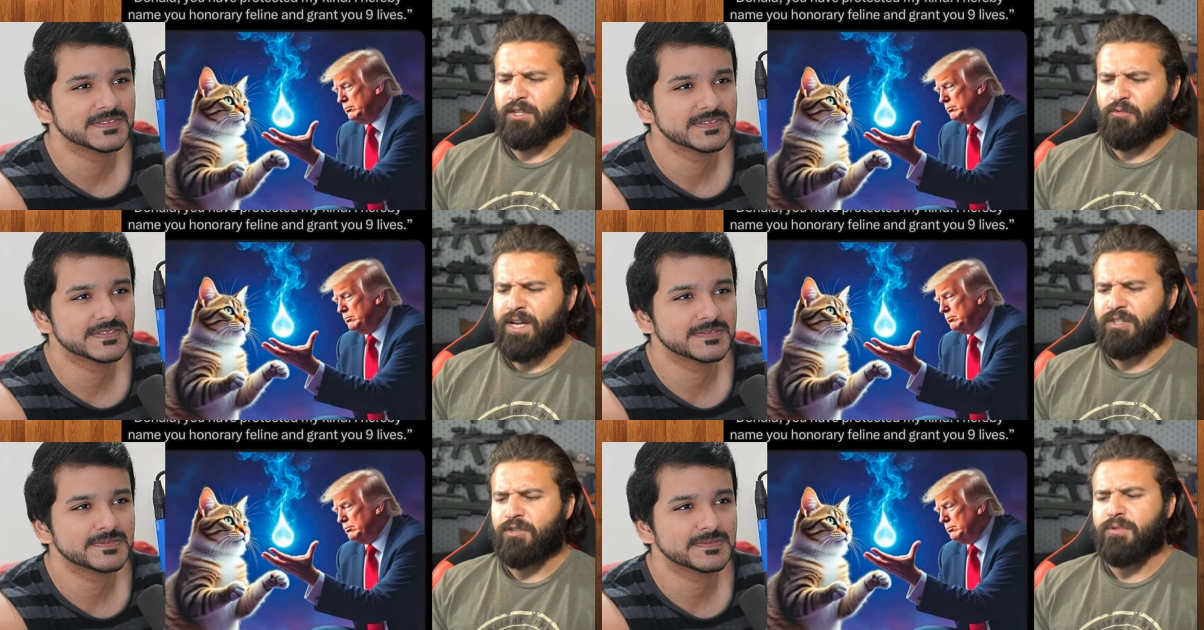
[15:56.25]

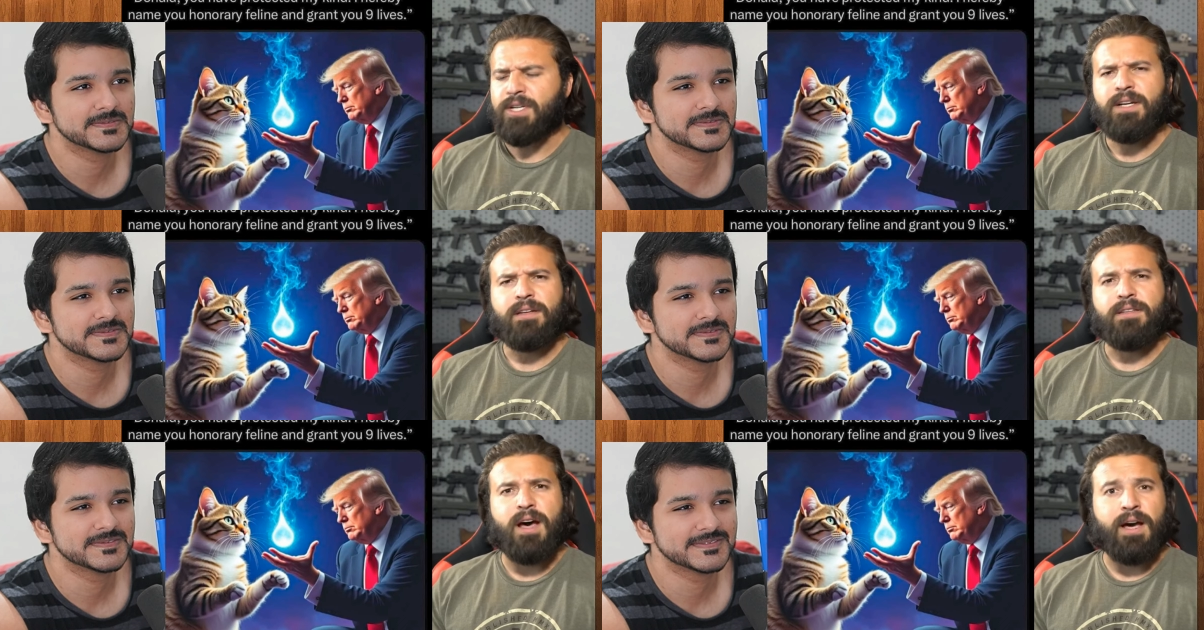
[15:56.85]
Speaker 1: grant you
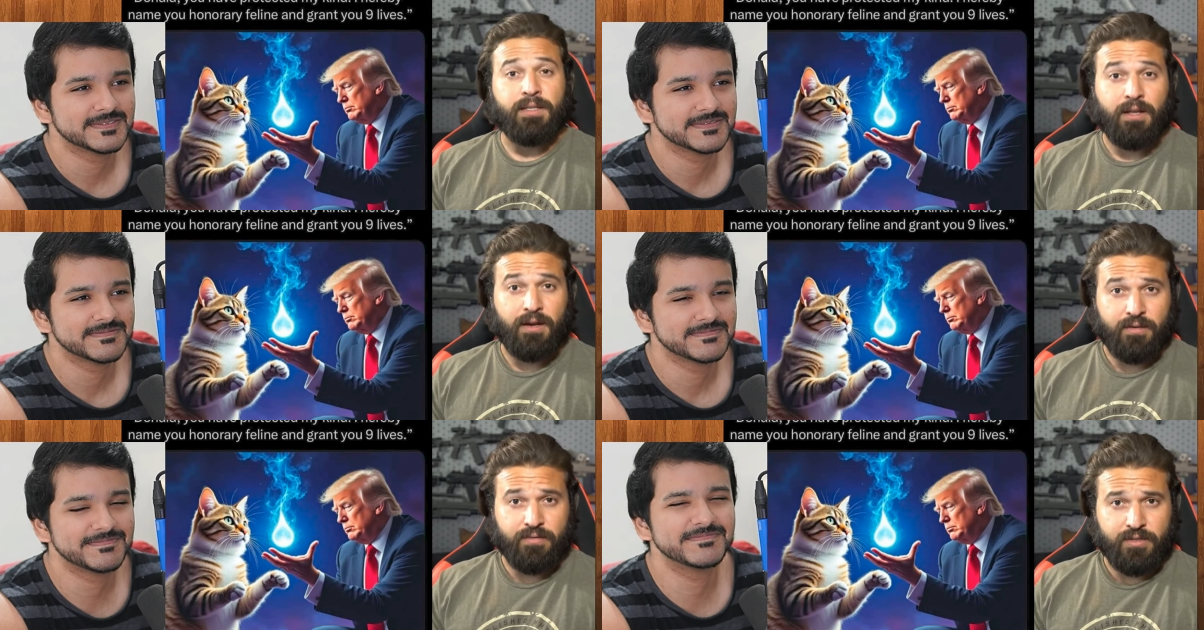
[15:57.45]
nine
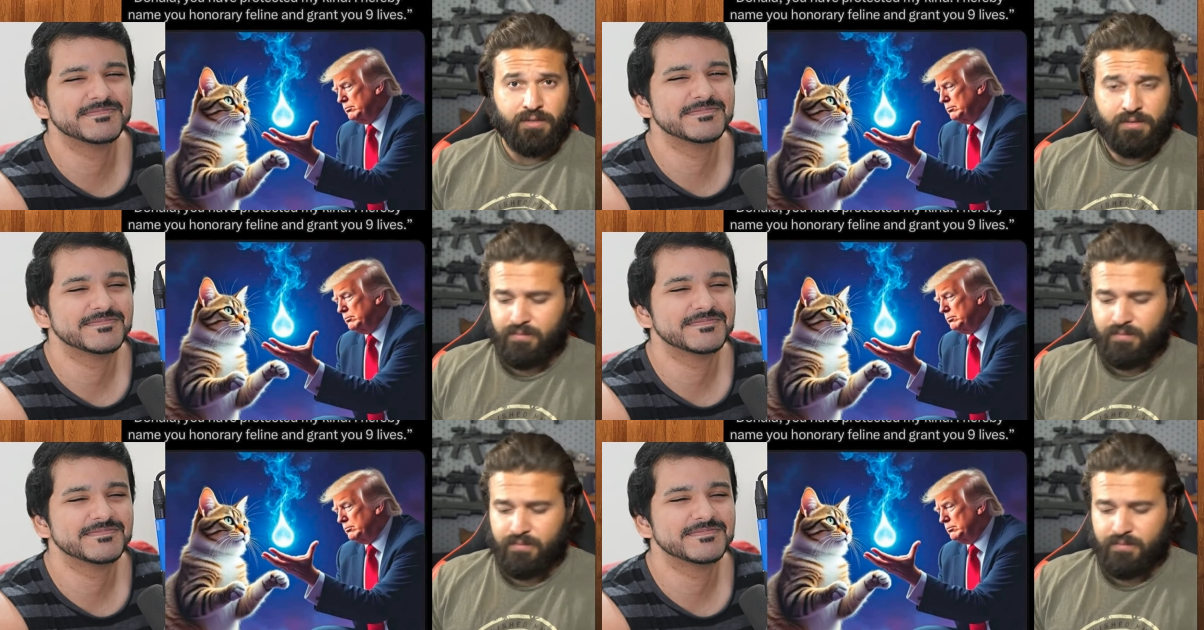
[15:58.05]
lives.